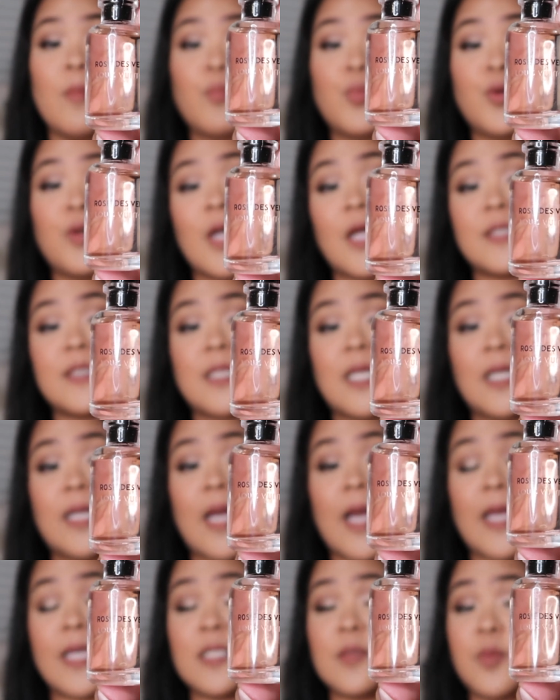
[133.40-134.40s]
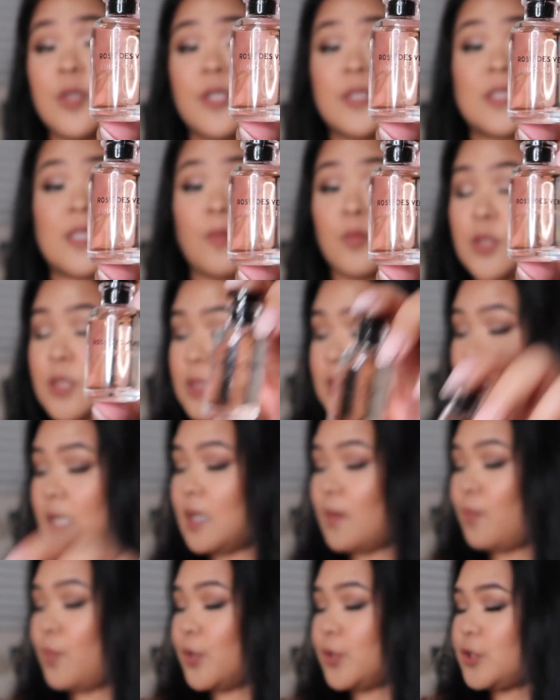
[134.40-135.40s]
pronounce that, guys, because I'm just
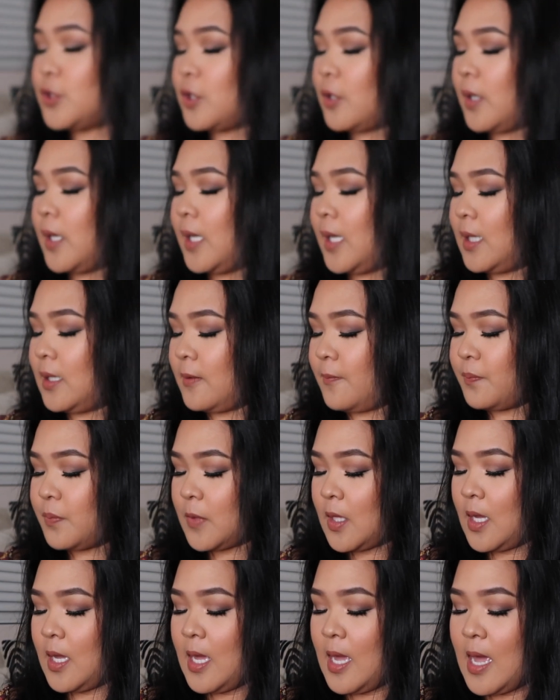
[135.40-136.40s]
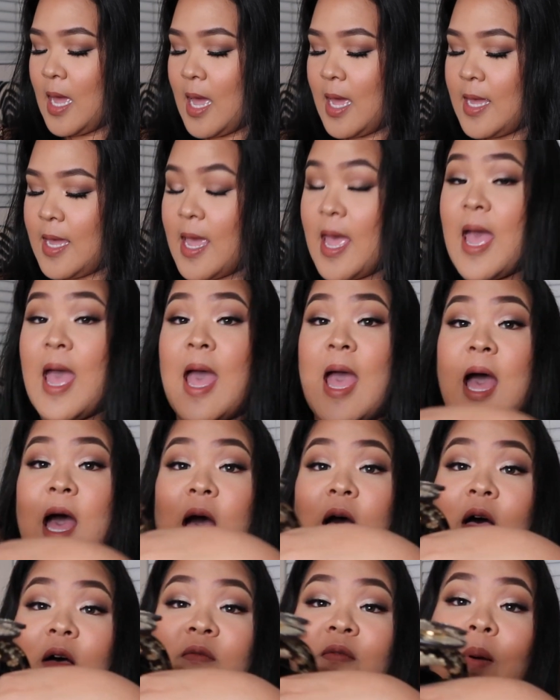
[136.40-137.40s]
gonna butcher it. I
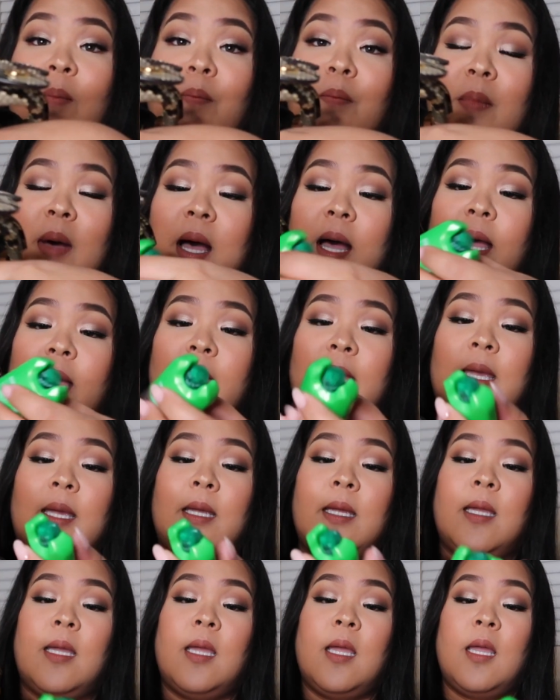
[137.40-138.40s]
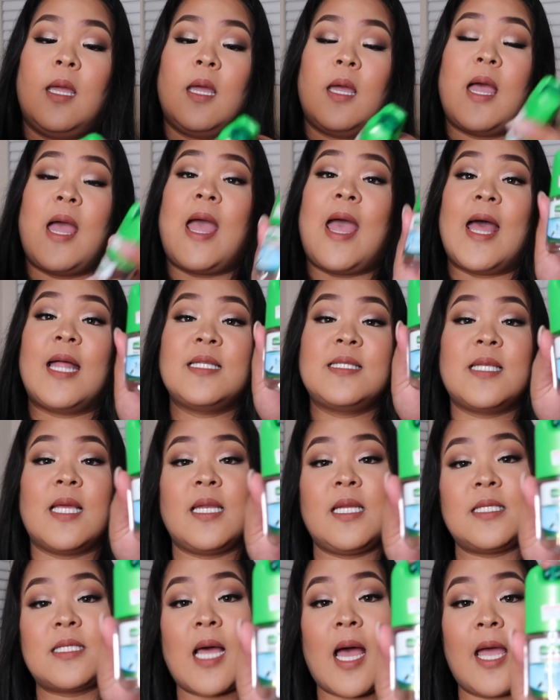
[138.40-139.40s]
have my hand
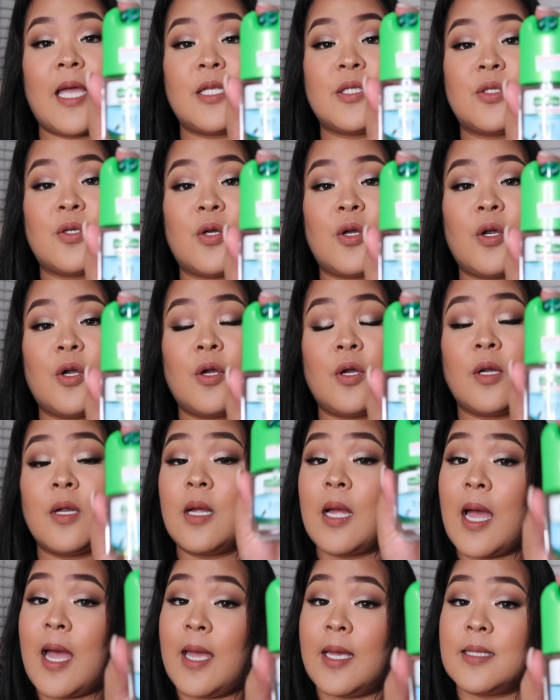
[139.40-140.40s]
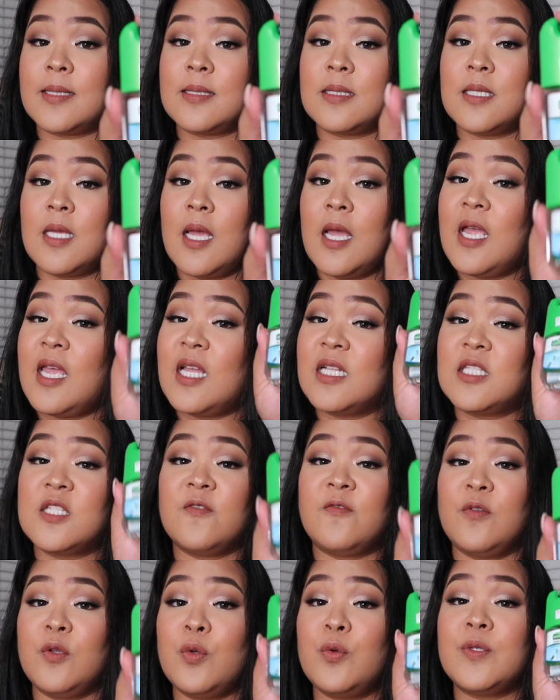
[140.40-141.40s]
sanitizer. Guys, it's
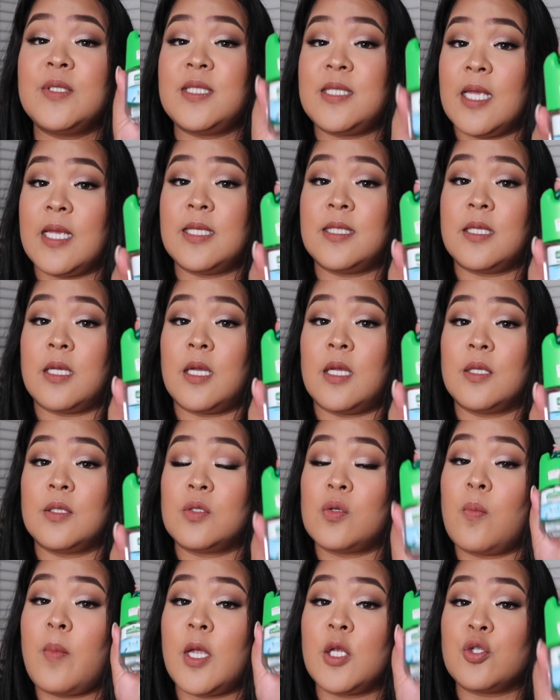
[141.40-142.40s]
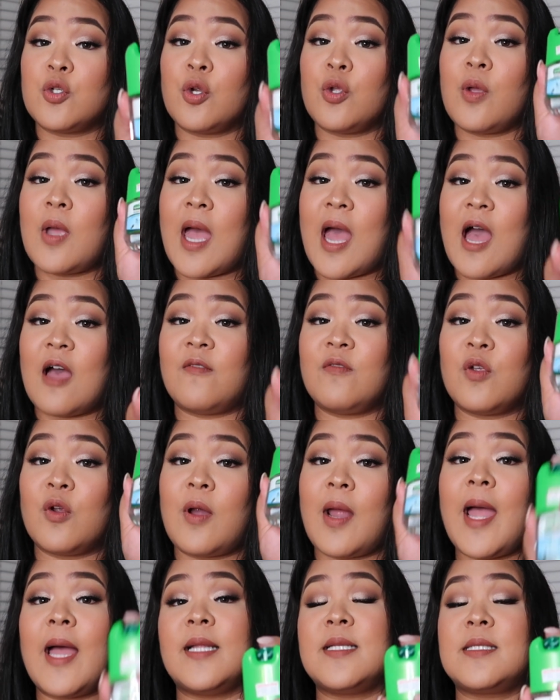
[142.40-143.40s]
flu season, so make sure you have your
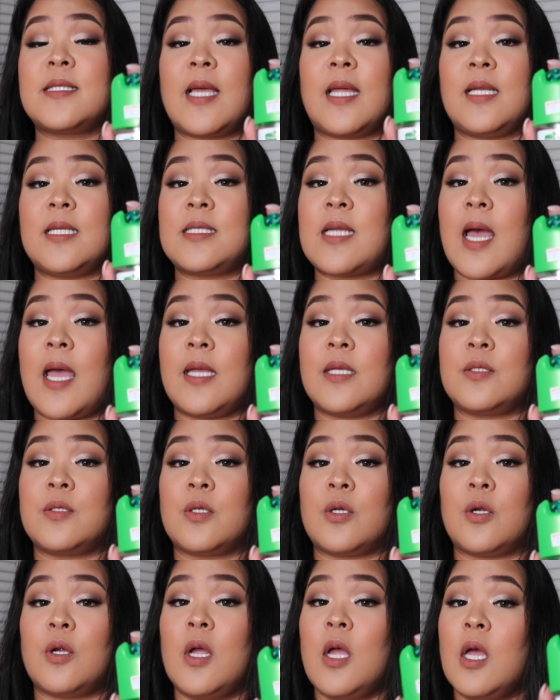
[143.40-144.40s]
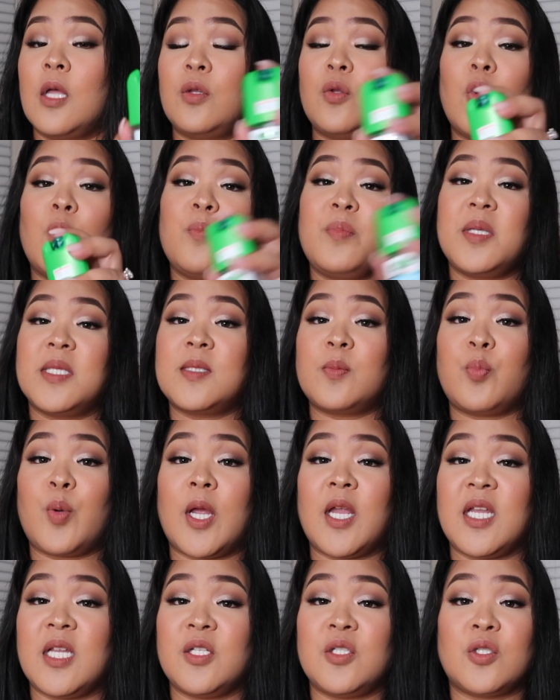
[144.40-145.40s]
hand sanitizer. Don't be
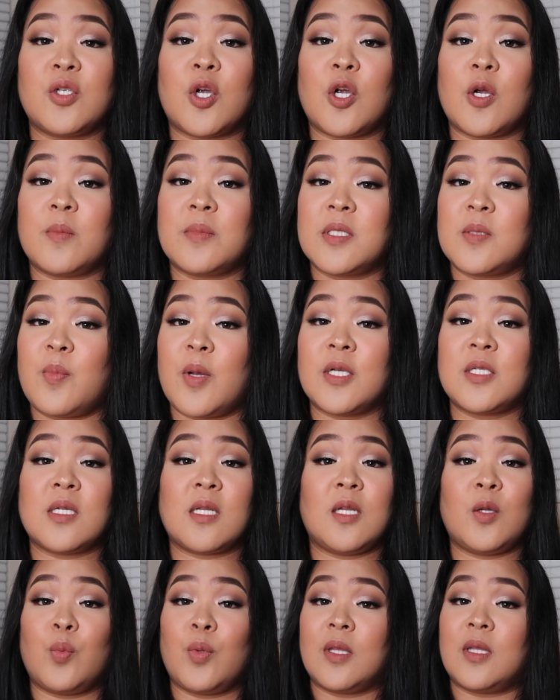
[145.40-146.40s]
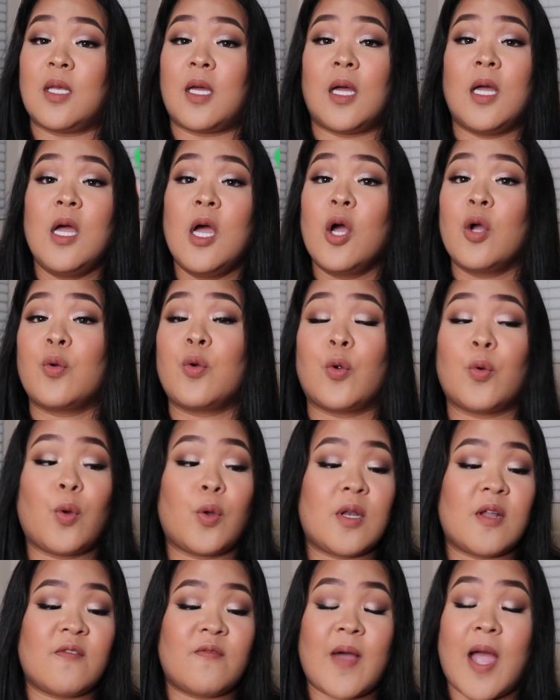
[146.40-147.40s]
spreading germs, especially with the
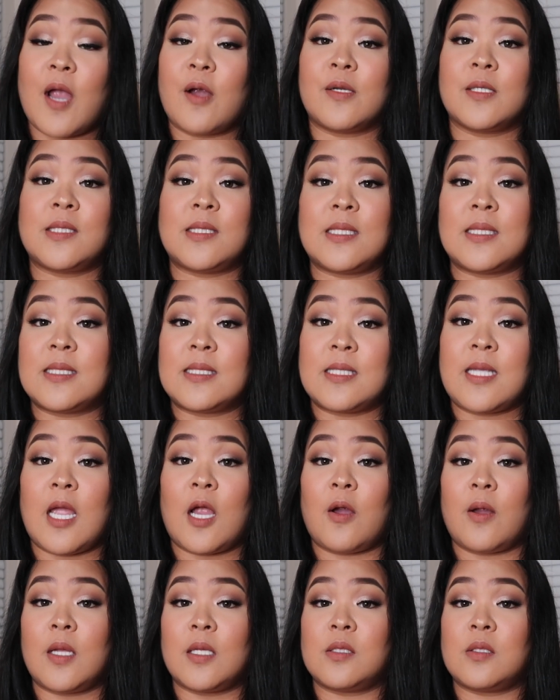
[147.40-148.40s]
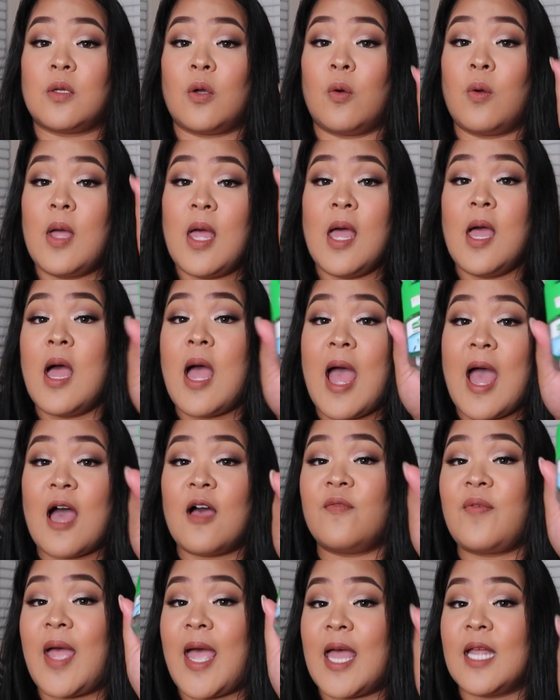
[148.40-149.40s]
coronavirus. It's scary, so
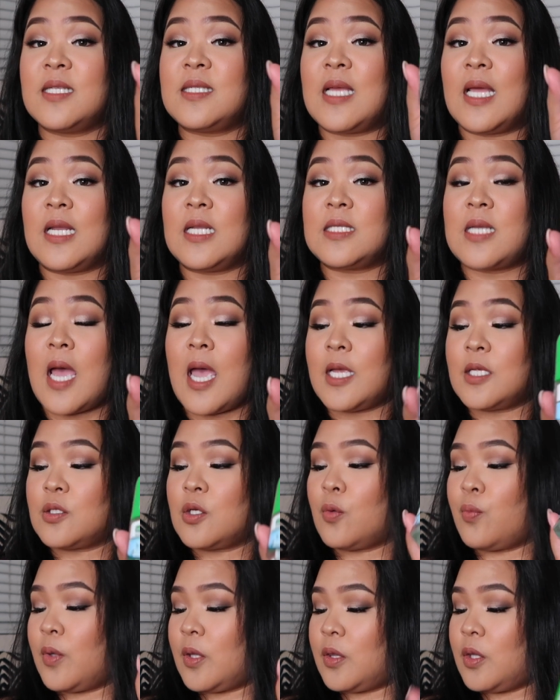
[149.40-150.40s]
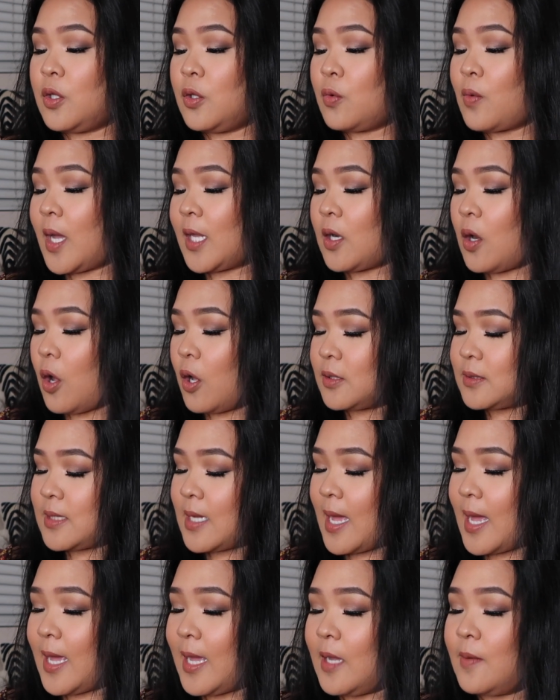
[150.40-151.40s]
have hand sanitizer with you at all
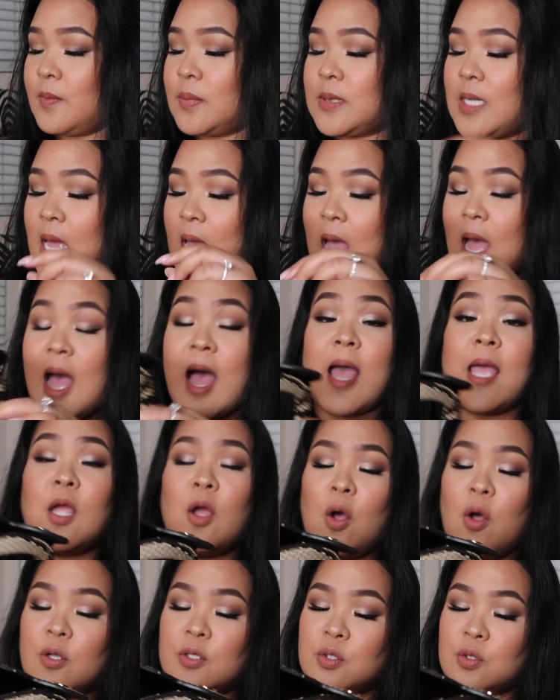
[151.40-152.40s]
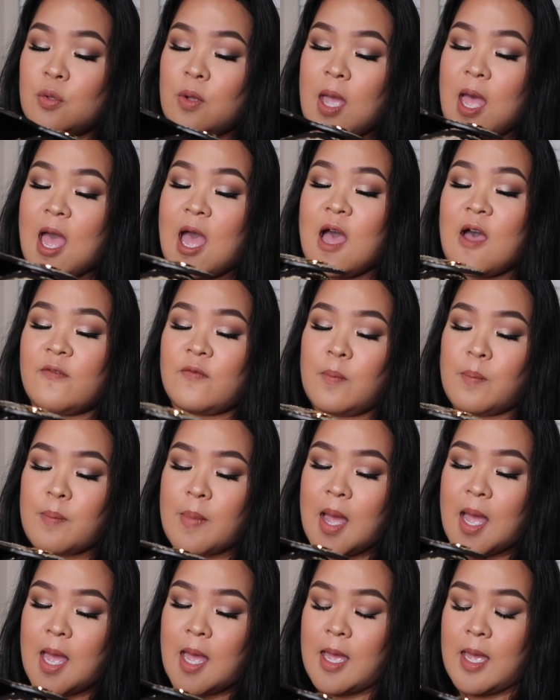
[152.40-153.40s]
times. I also have
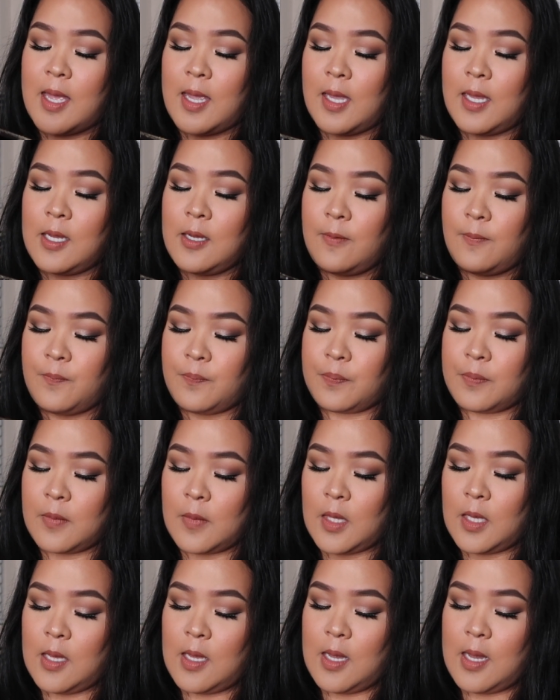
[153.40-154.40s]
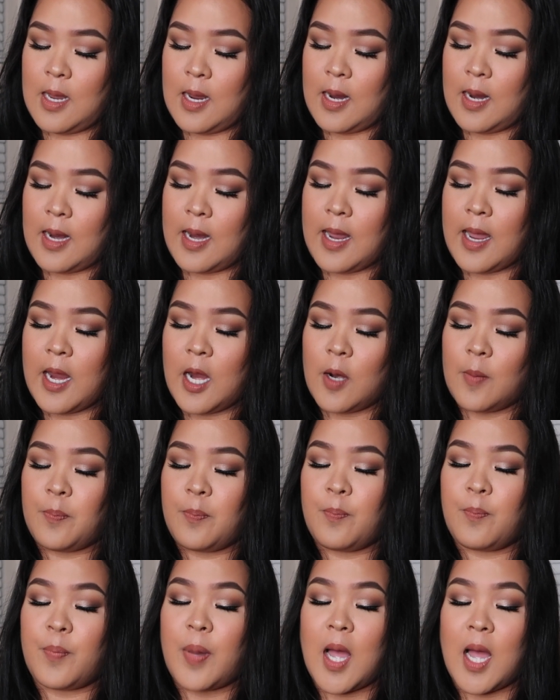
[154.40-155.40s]
my
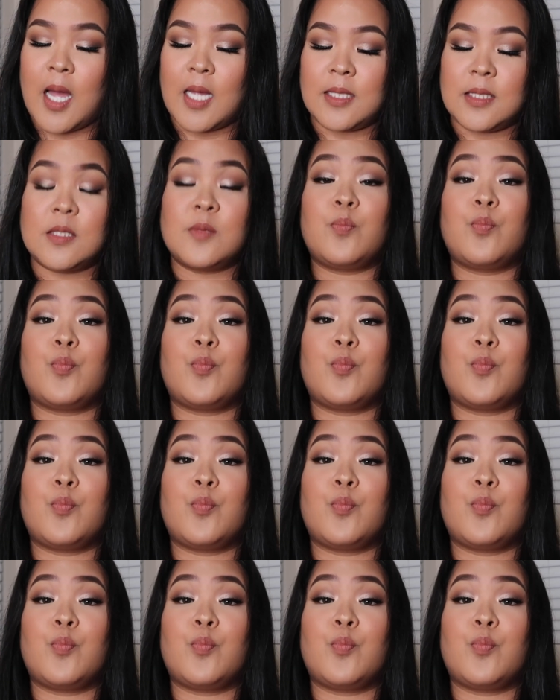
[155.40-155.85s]
AirPods